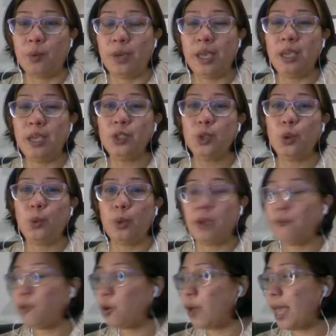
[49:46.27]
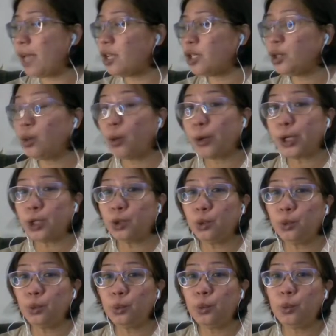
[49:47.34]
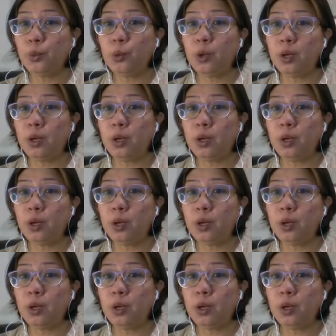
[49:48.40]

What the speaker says: Okay, so if you XOR two